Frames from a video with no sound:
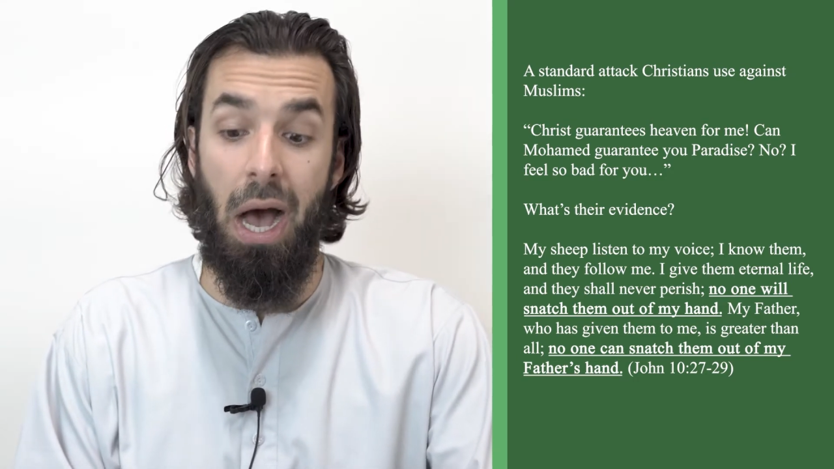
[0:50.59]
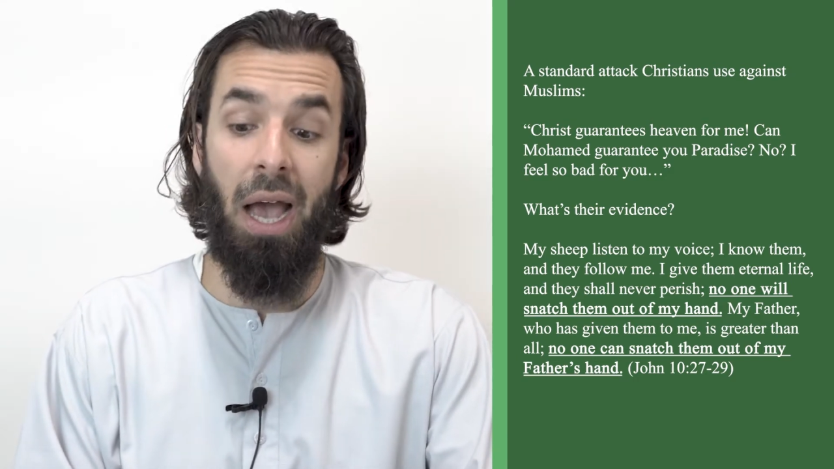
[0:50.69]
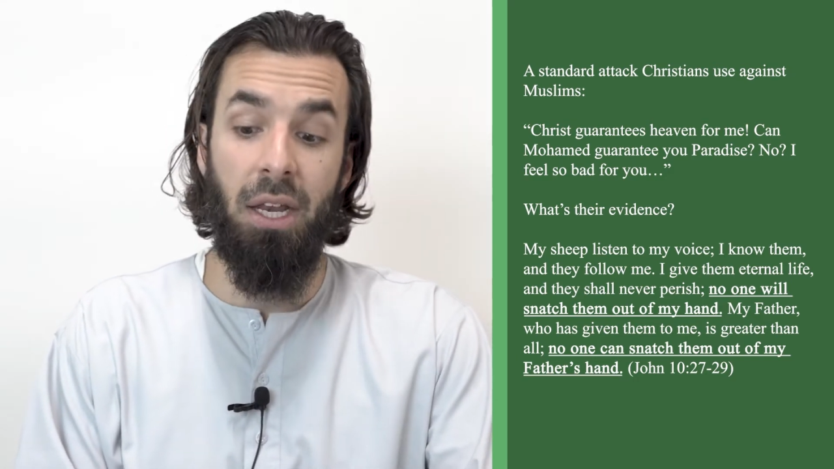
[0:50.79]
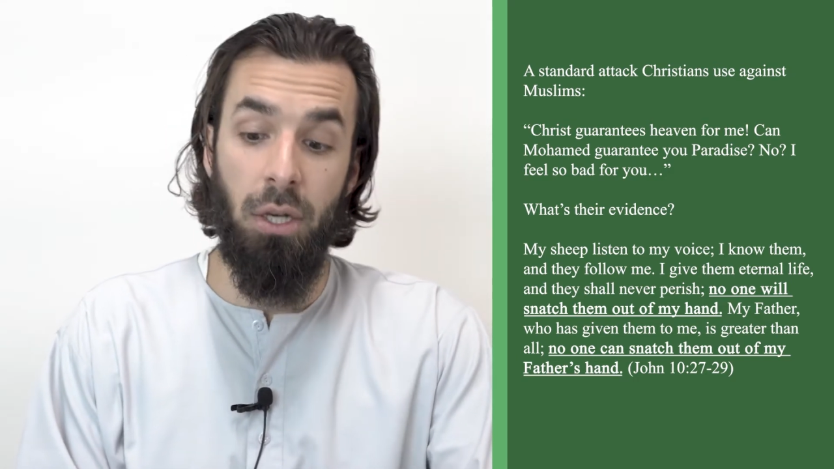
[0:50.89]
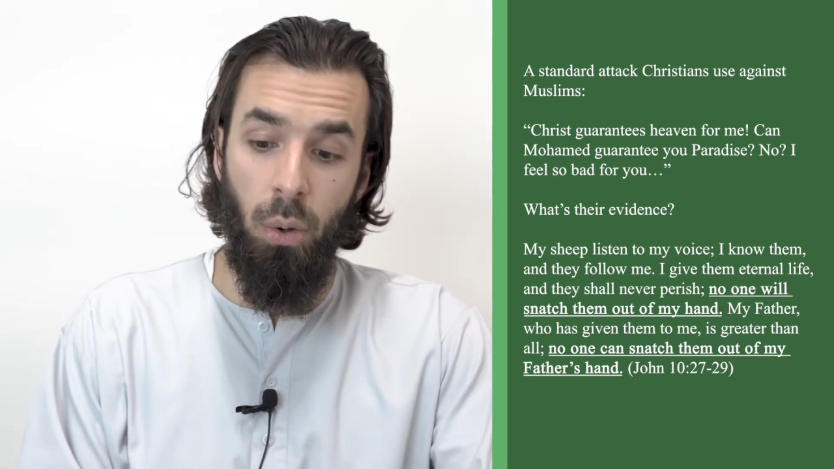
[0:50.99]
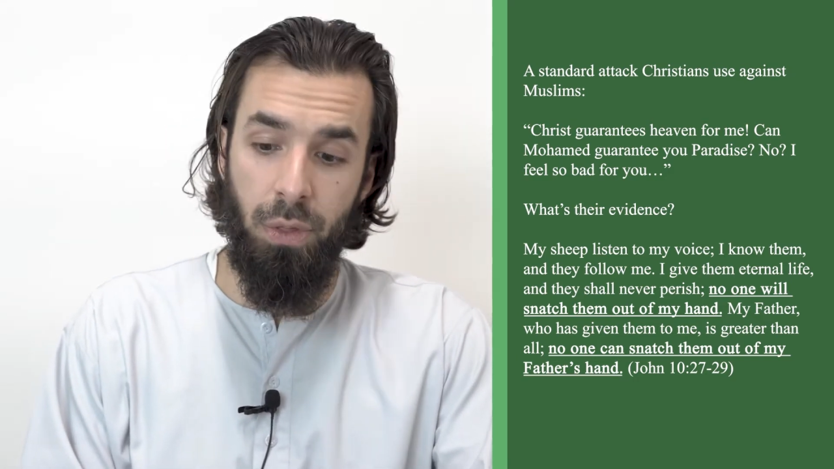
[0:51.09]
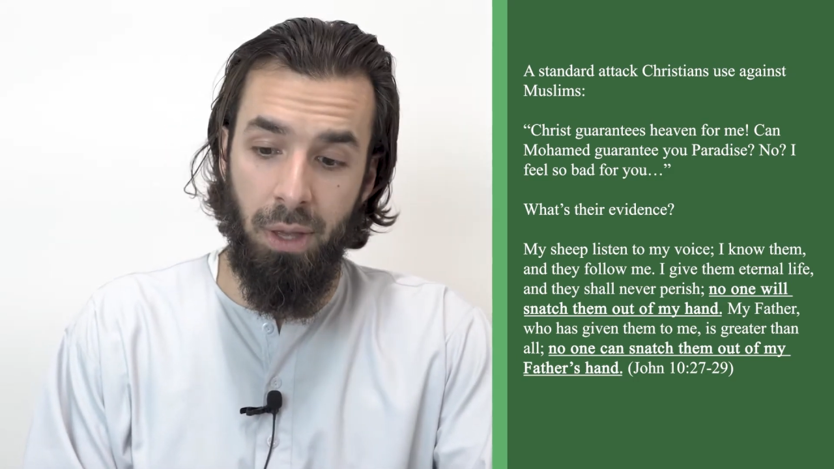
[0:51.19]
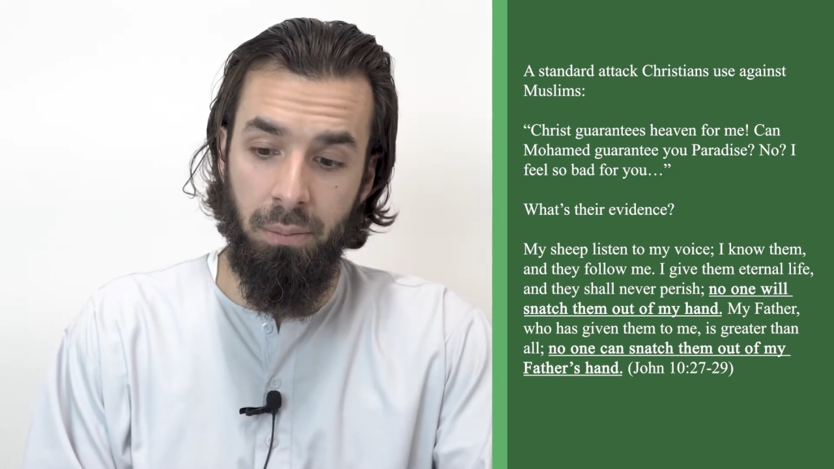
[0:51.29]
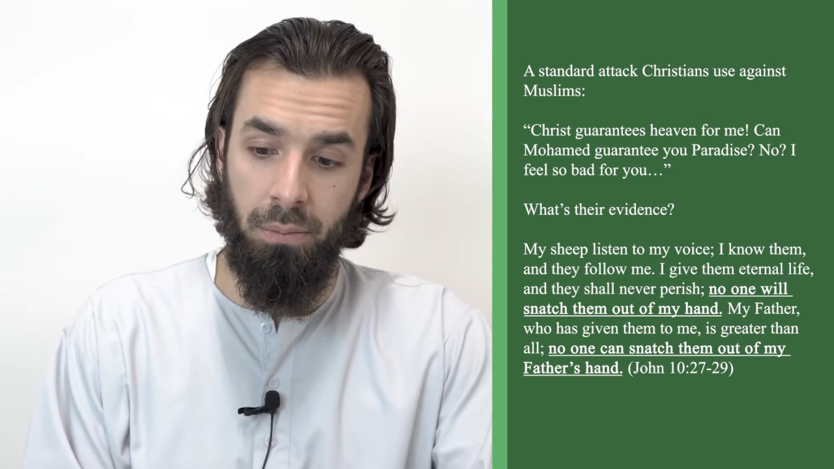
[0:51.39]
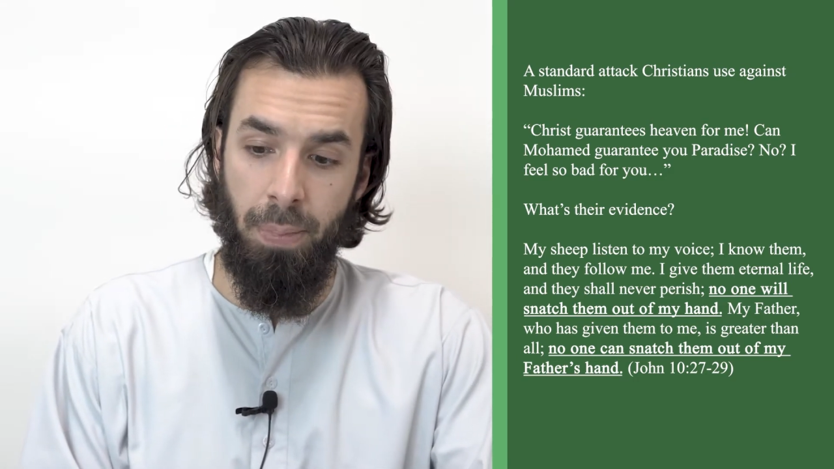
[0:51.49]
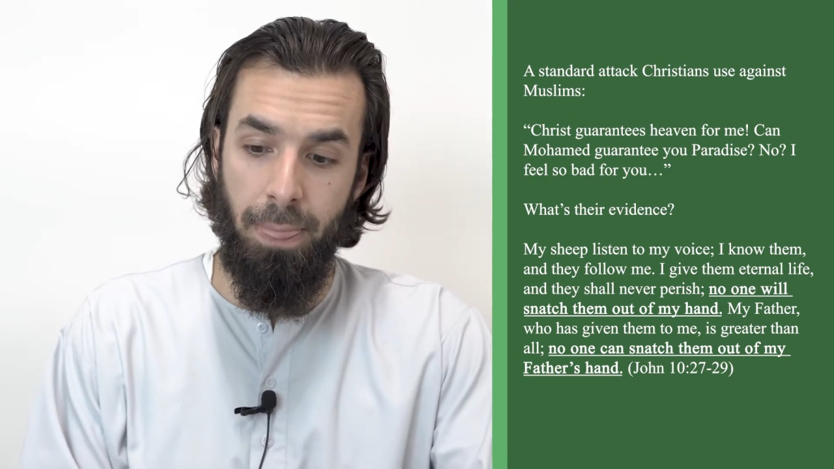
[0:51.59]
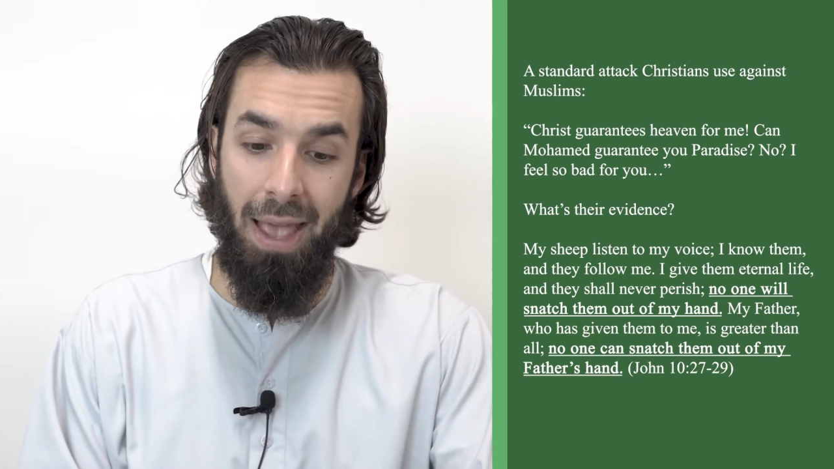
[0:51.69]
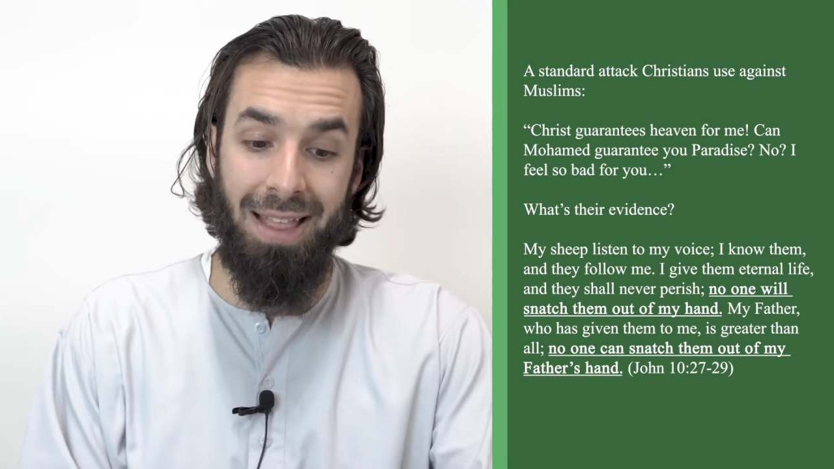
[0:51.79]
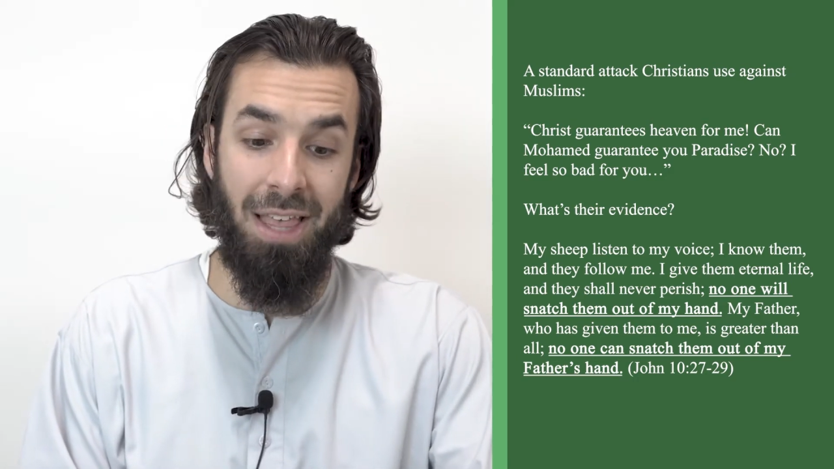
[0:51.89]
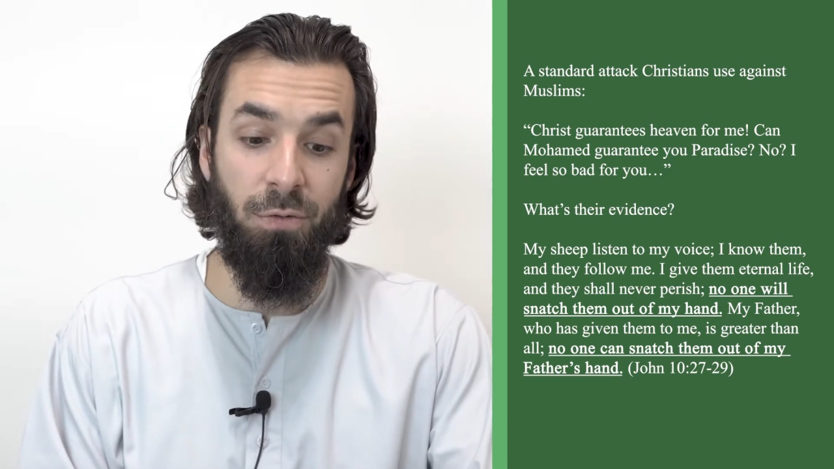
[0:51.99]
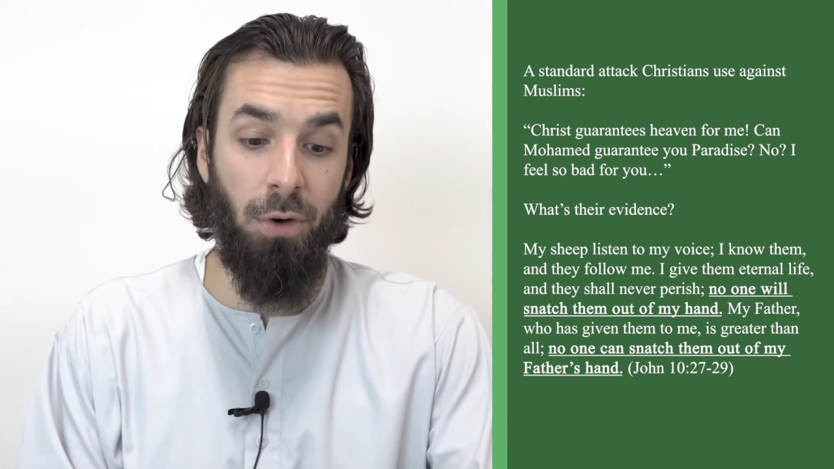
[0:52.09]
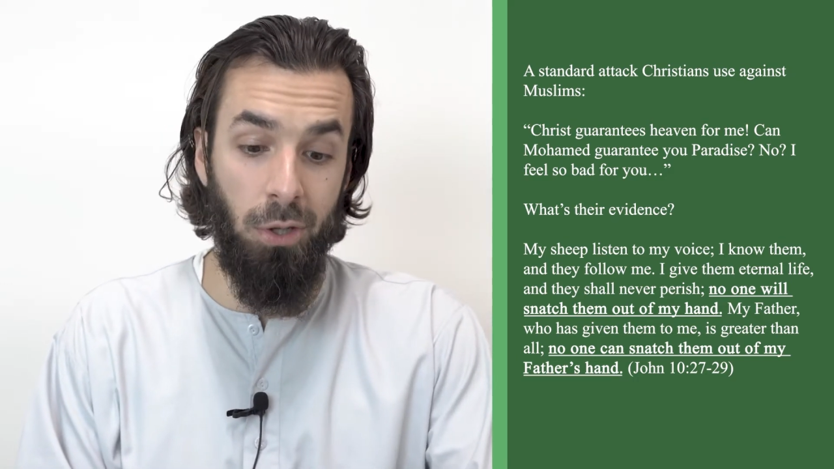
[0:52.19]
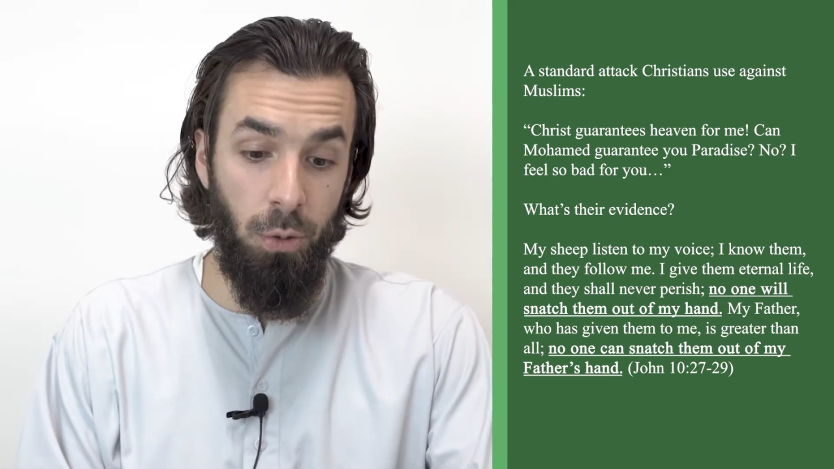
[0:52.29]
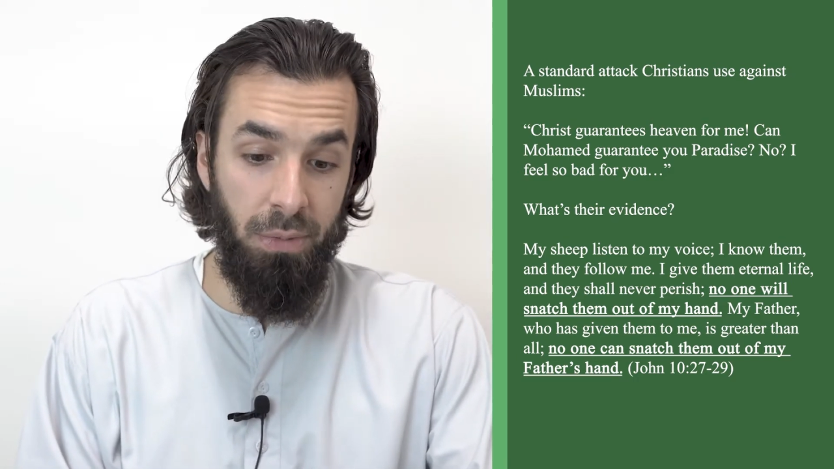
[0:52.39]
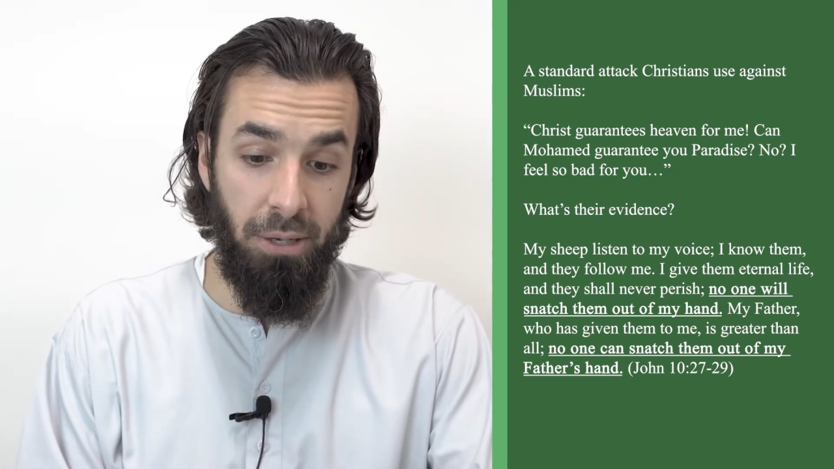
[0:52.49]
I know them and they
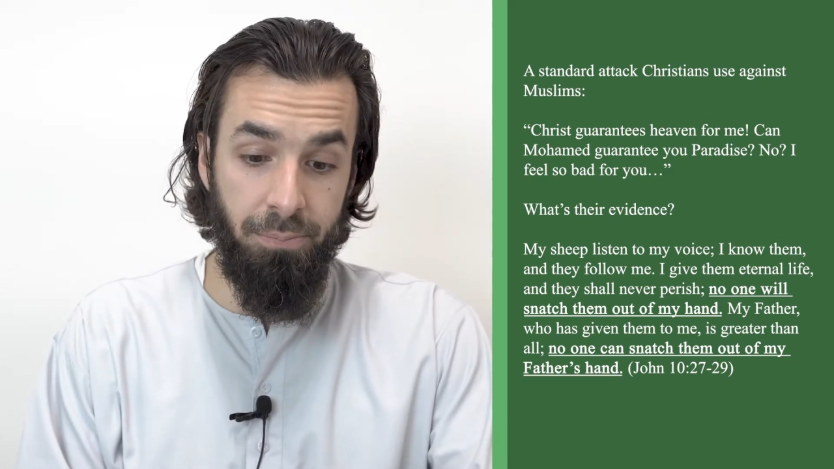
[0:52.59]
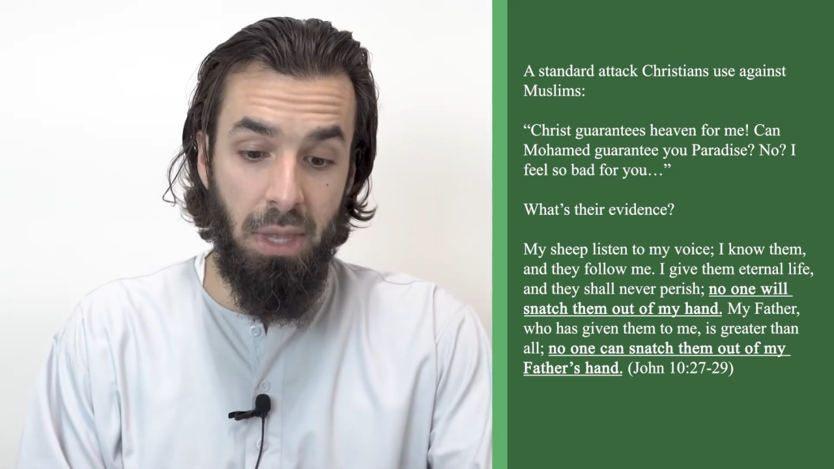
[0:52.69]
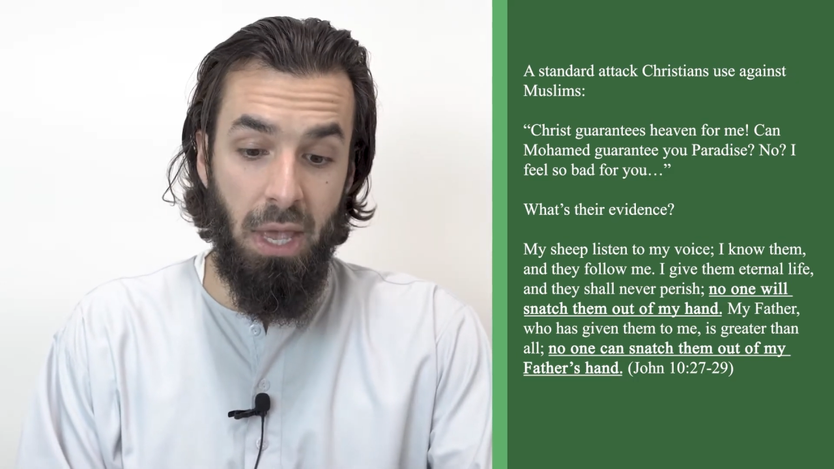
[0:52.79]
follow me.